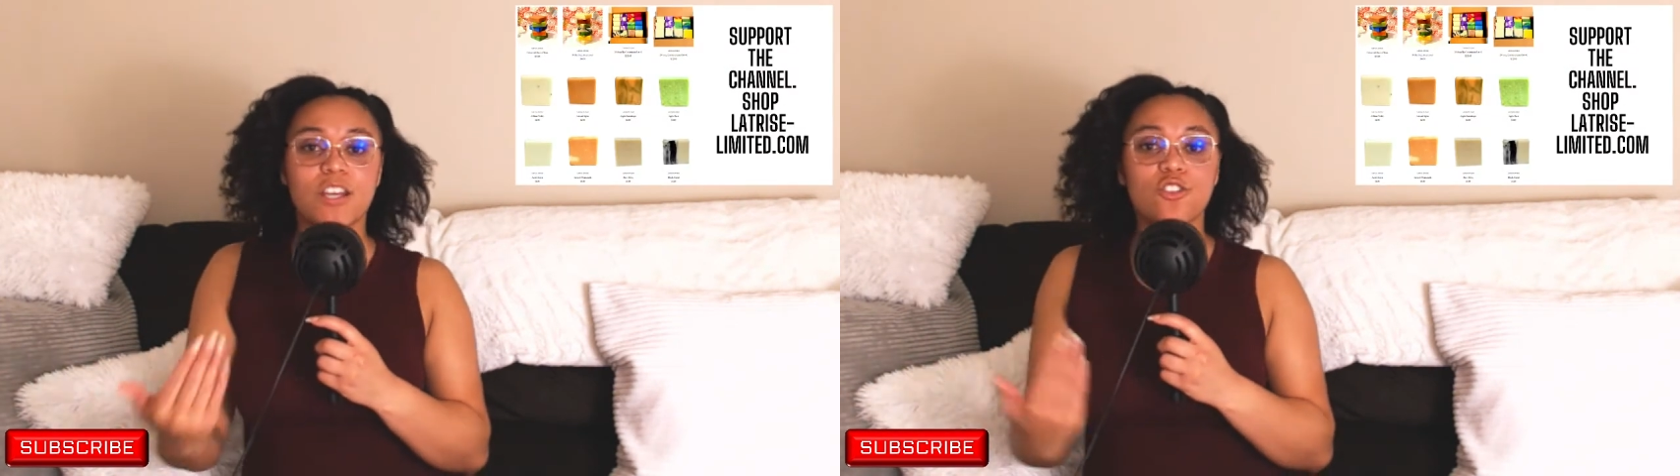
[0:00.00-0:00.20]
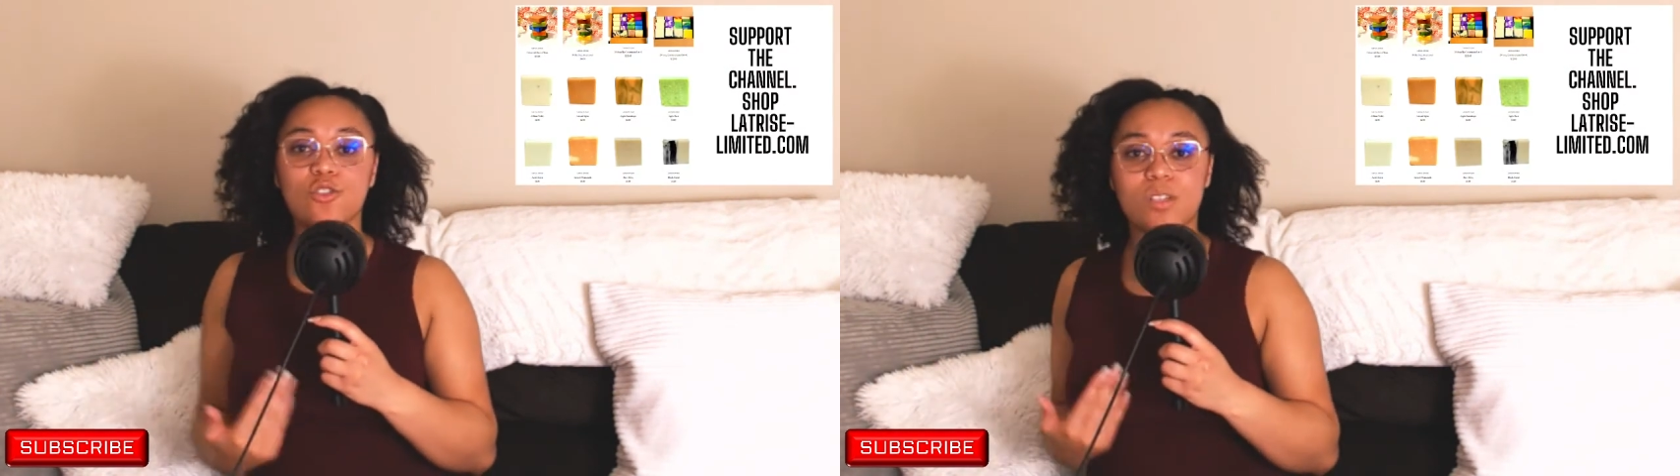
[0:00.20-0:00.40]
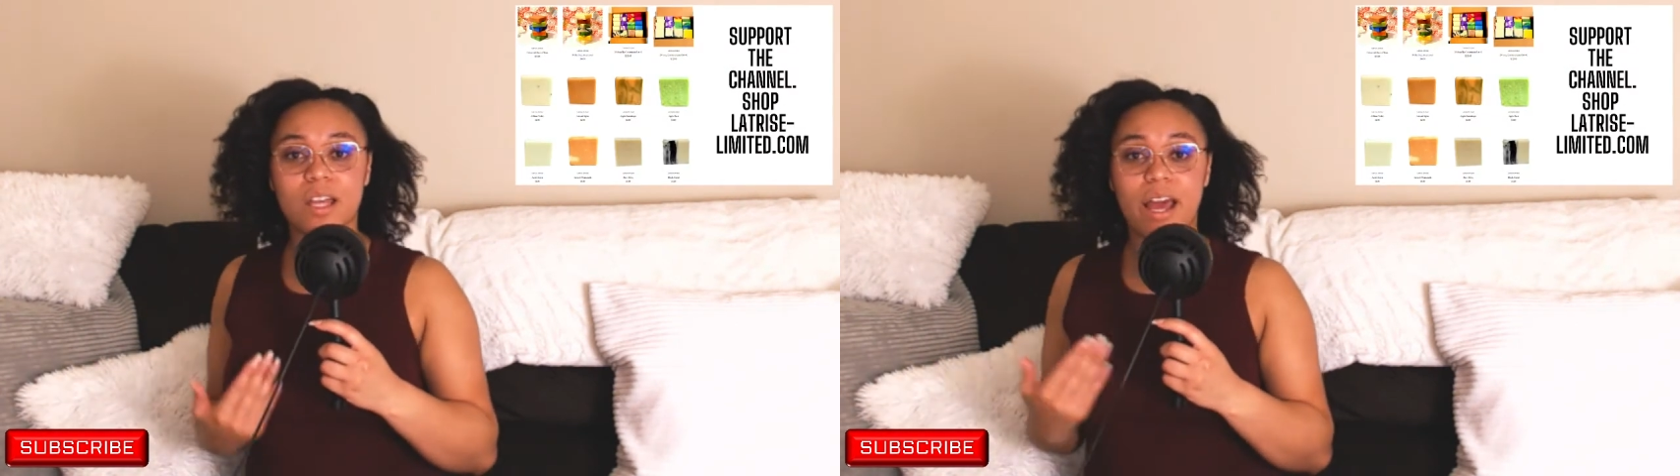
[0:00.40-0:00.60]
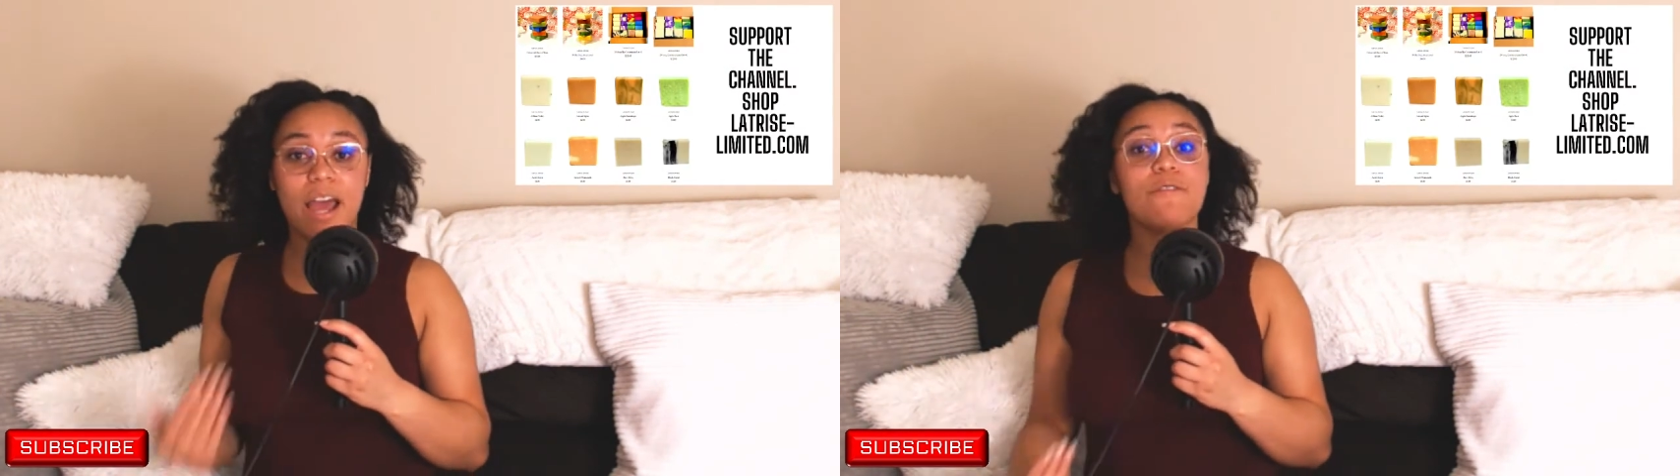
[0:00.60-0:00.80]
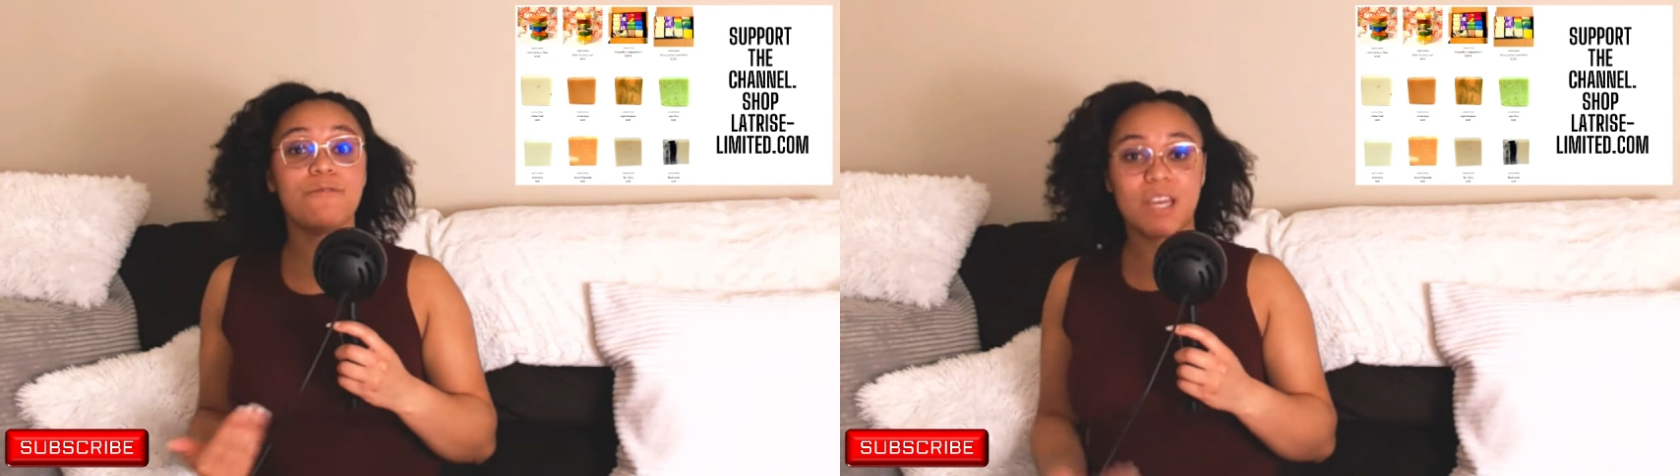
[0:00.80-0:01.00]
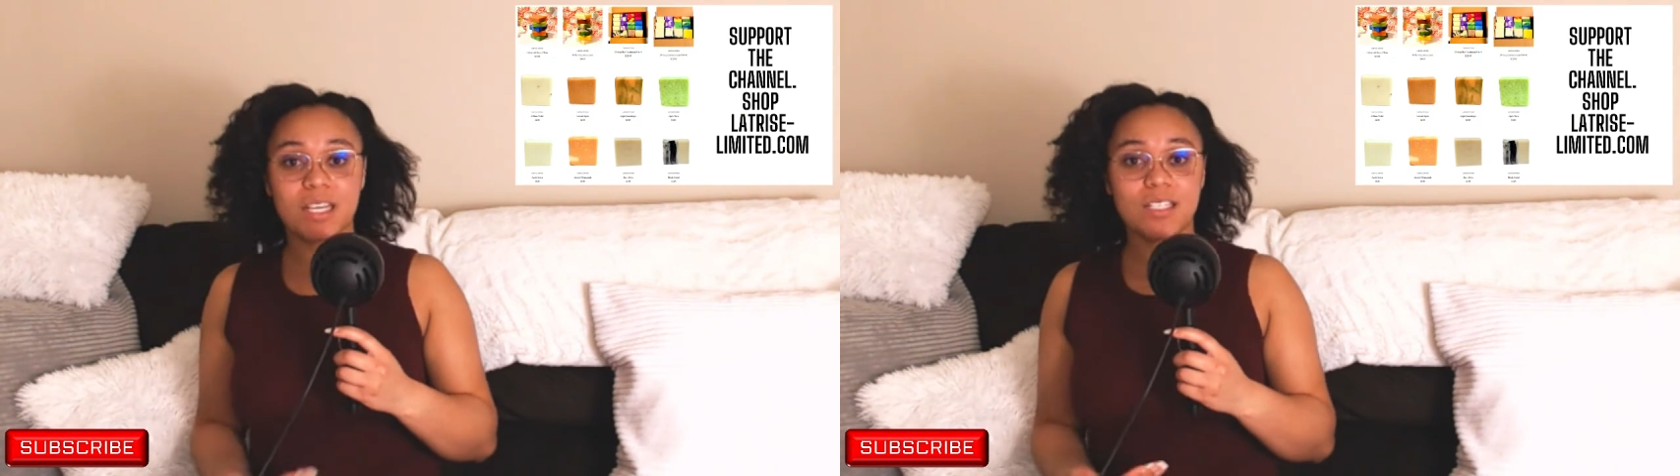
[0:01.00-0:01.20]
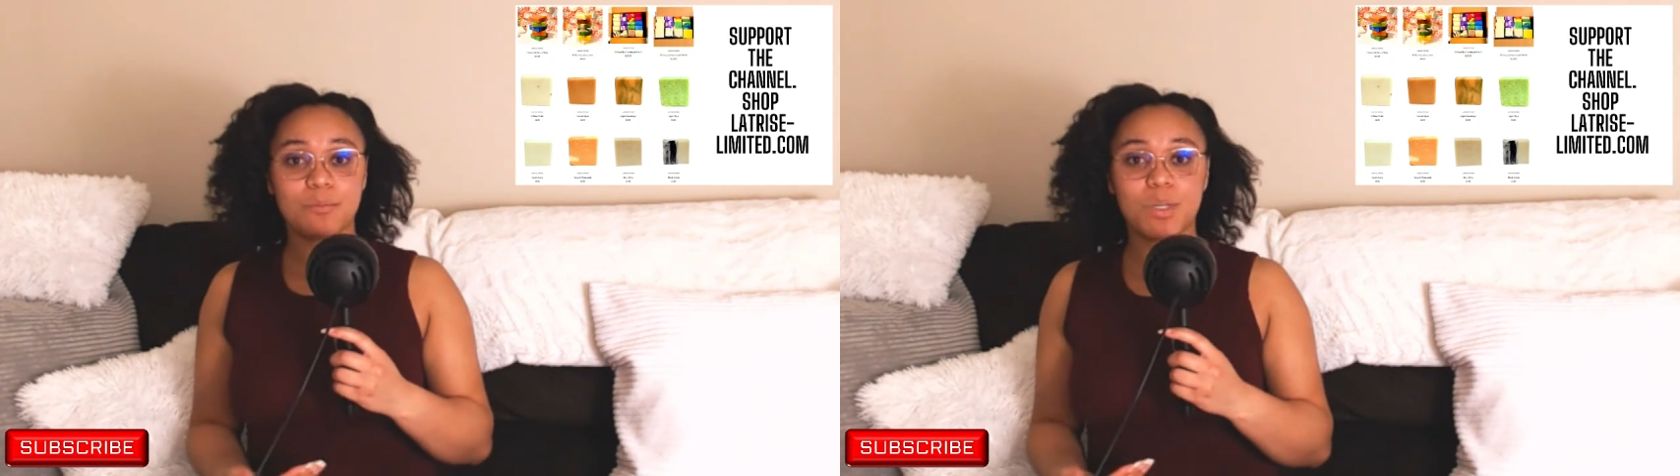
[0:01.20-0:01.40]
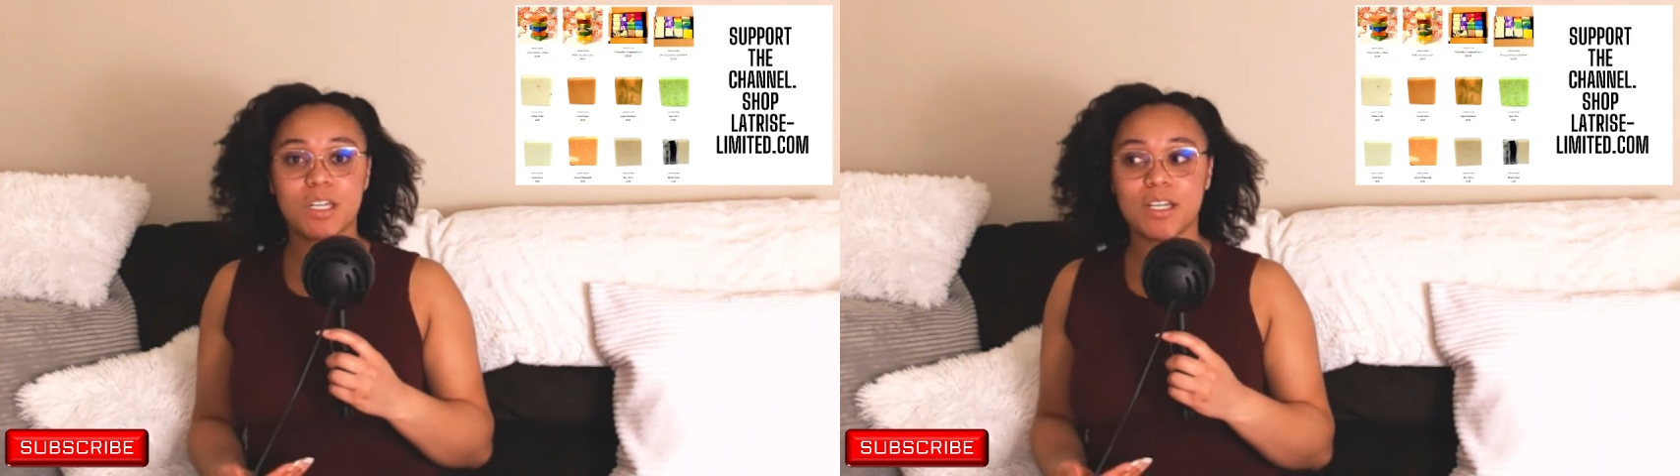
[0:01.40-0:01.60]
issues that I face,
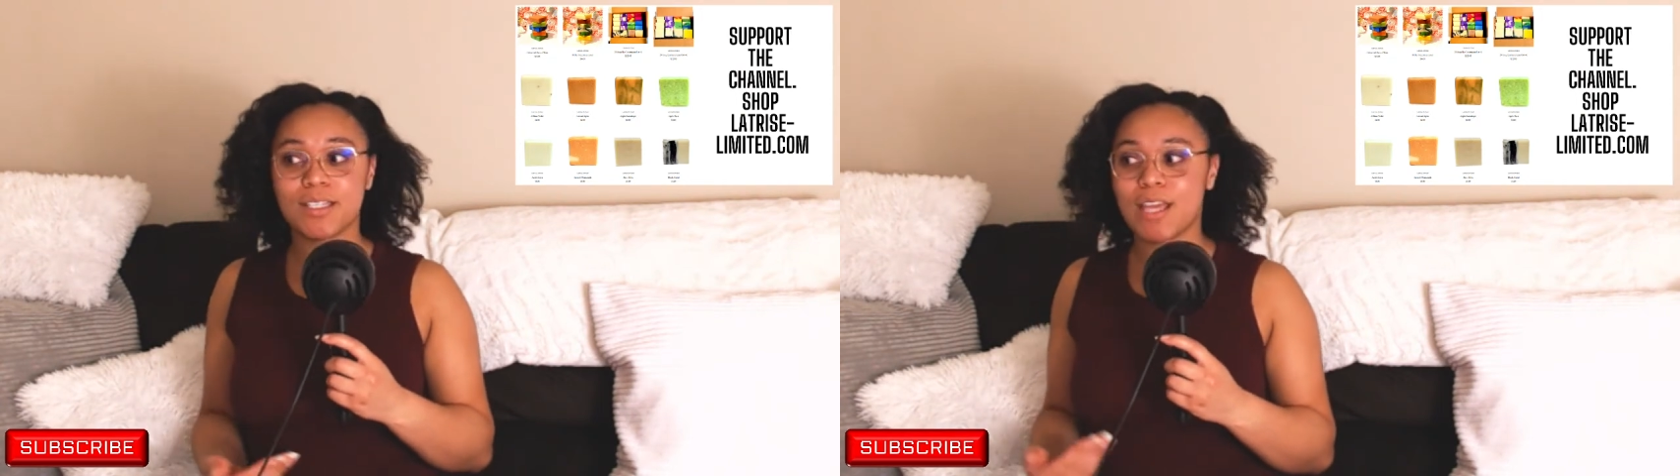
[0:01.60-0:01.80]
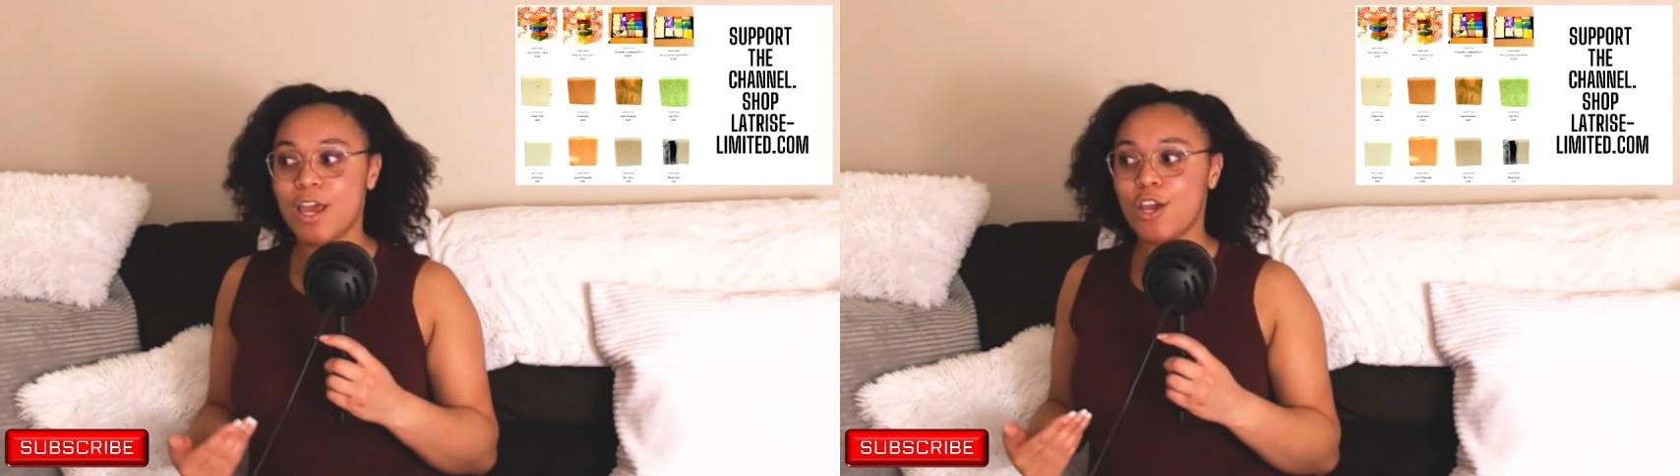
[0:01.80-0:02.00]
because